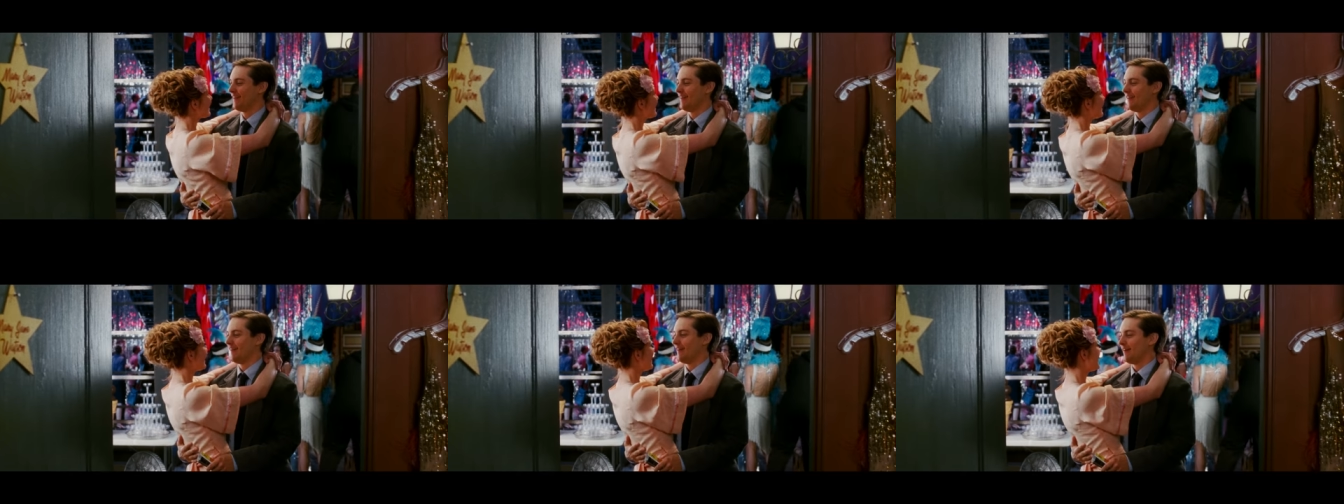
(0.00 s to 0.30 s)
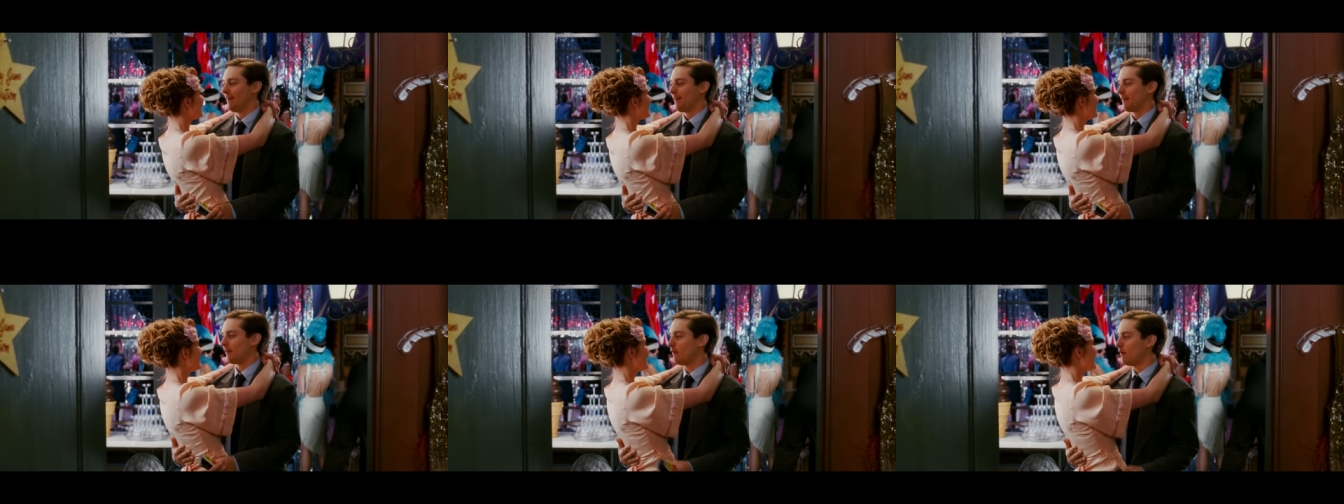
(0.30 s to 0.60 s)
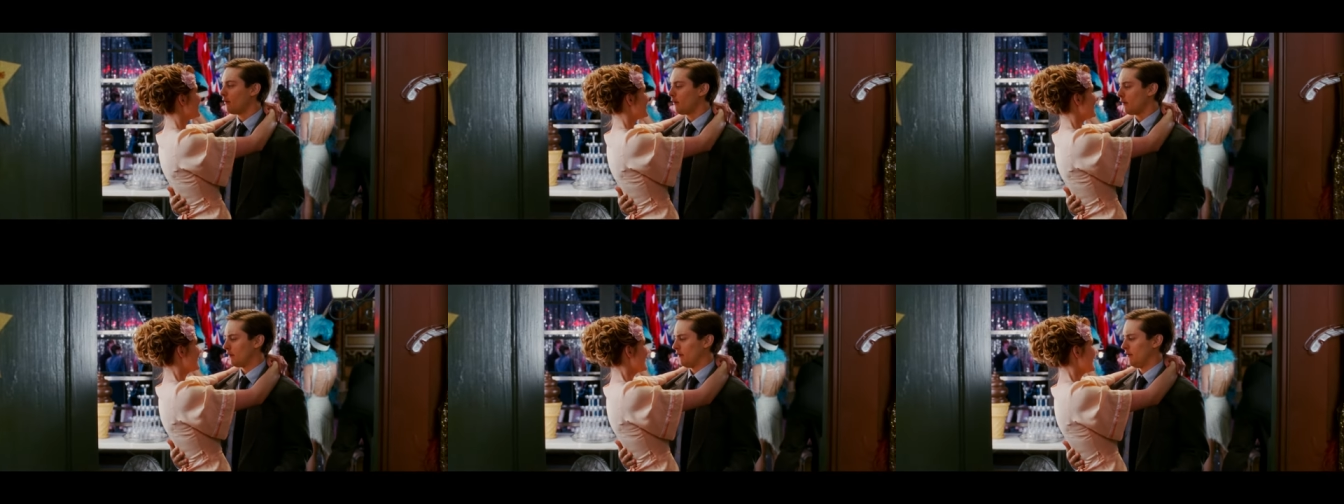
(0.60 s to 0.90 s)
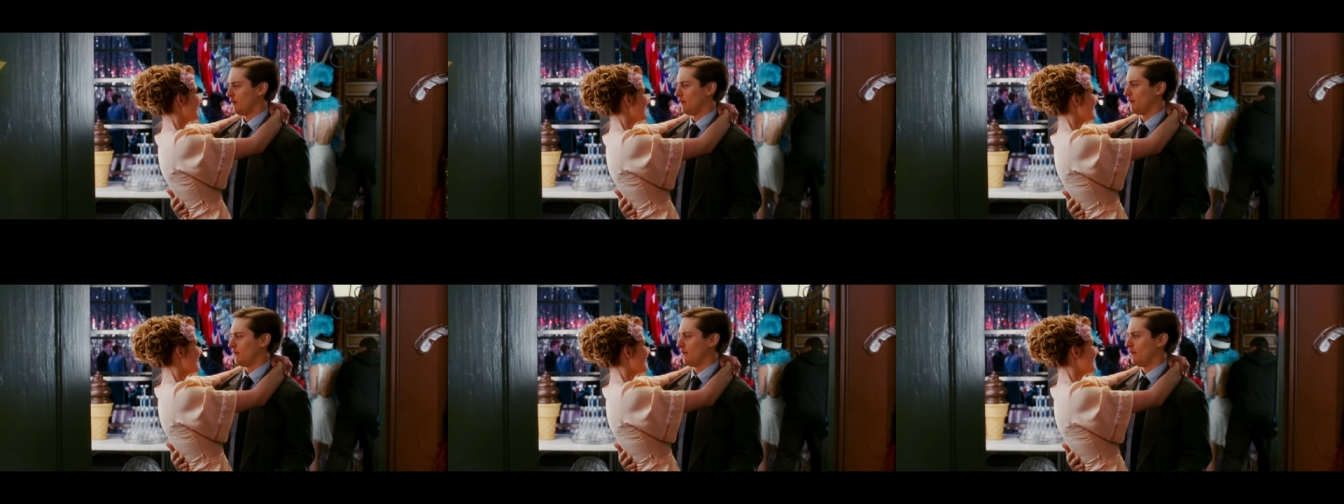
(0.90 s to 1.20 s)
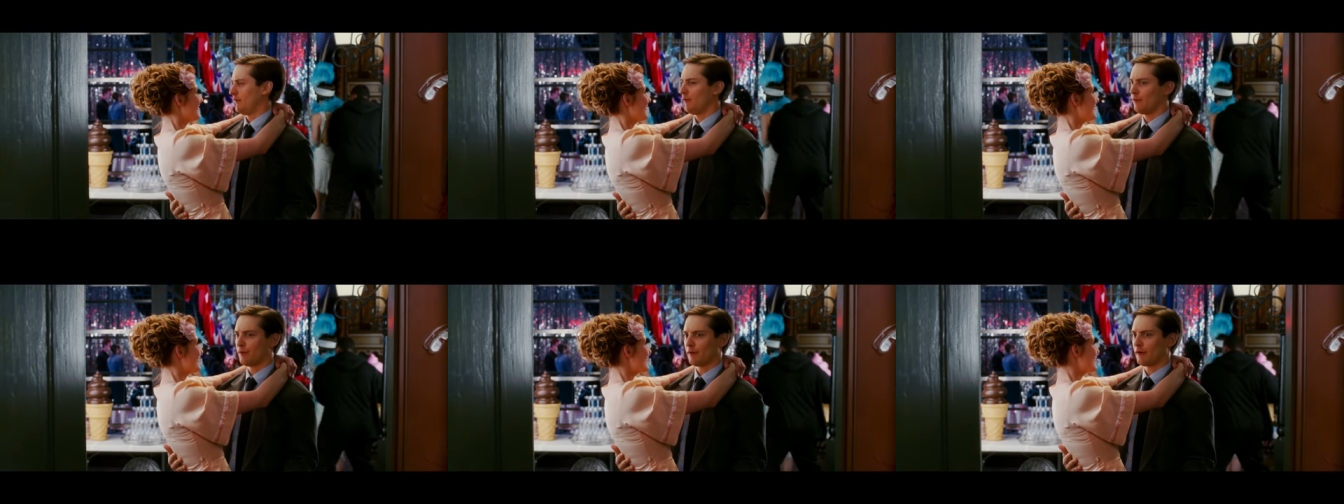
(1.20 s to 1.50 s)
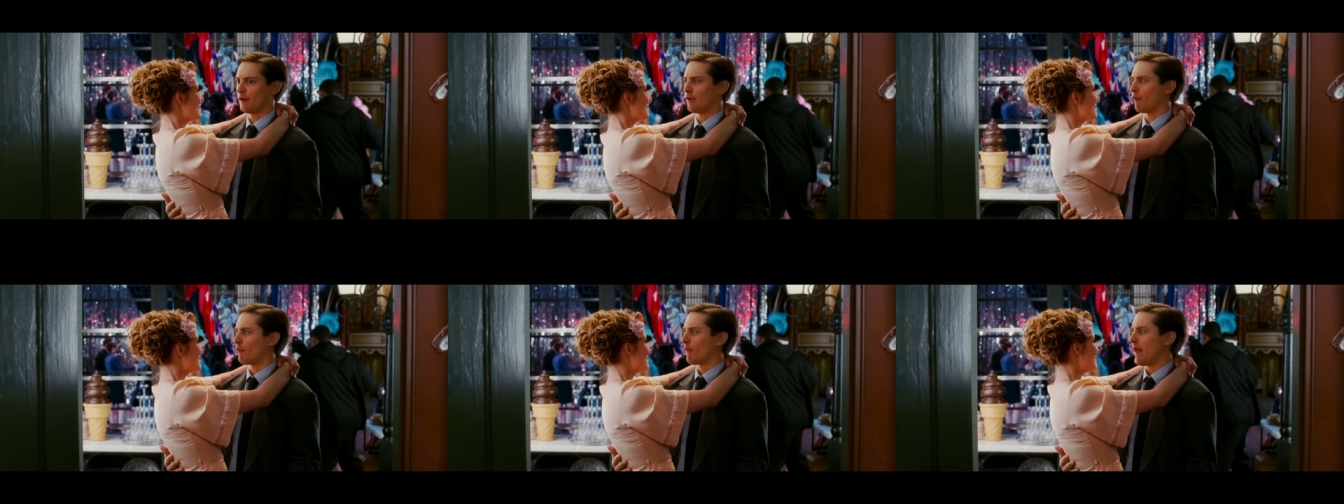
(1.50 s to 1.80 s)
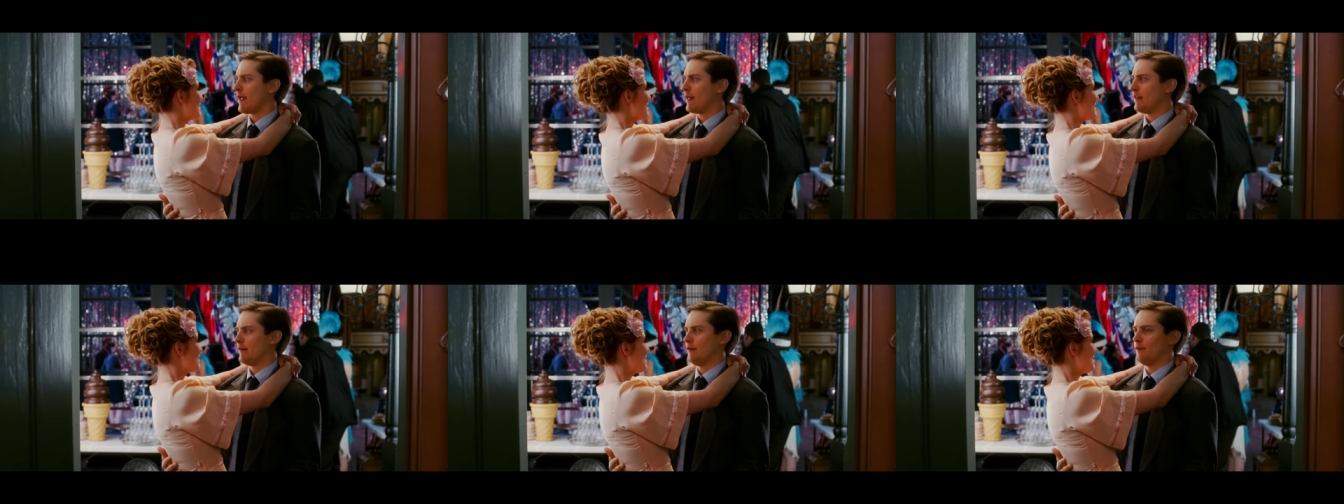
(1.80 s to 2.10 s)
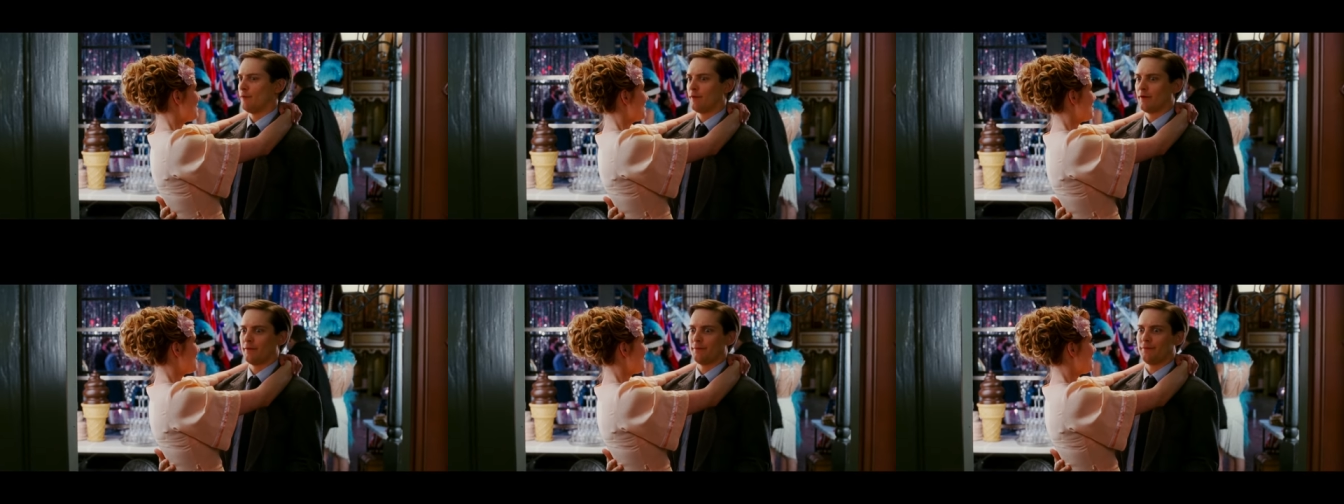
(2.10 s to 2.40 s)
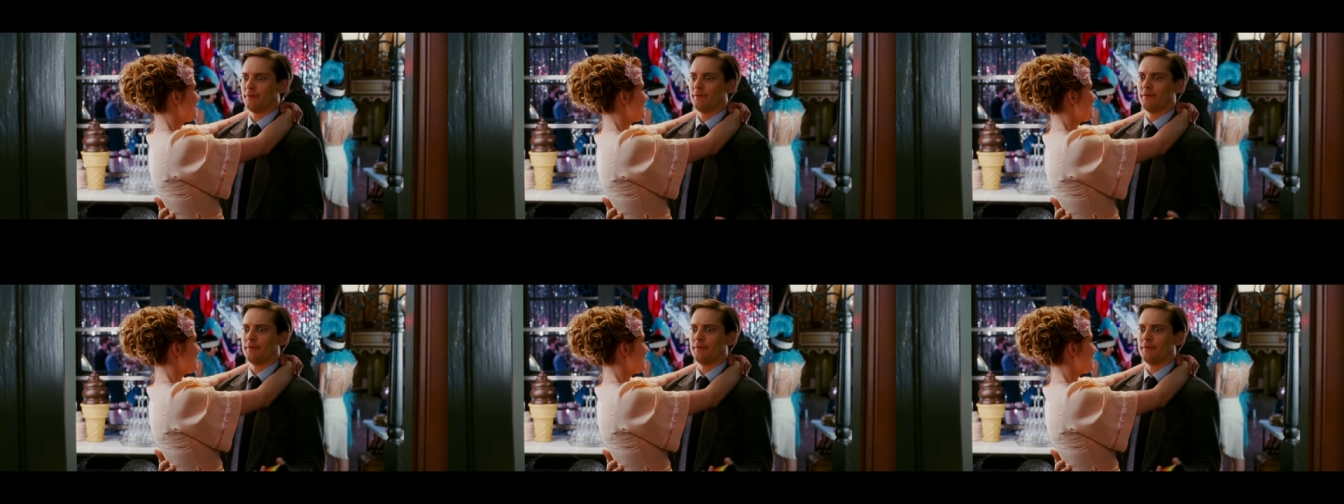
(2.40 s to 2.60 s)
could see them happy and successful together for